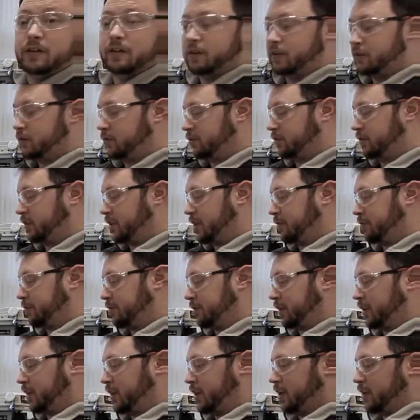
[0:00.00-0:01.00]
those
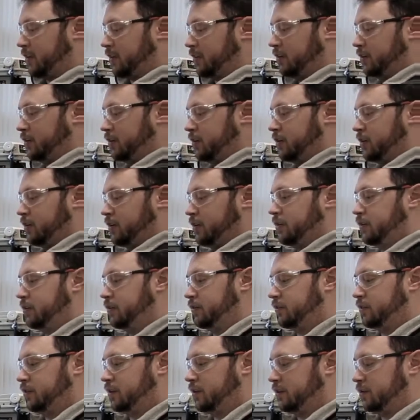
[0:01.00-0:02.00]
steps again.
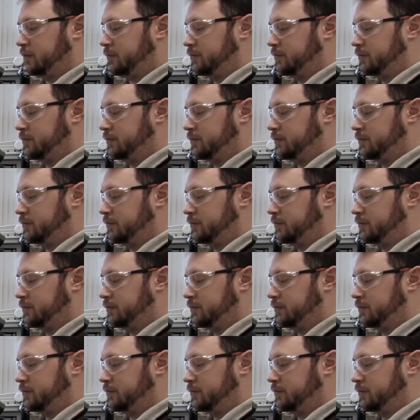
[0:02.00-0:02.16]
So,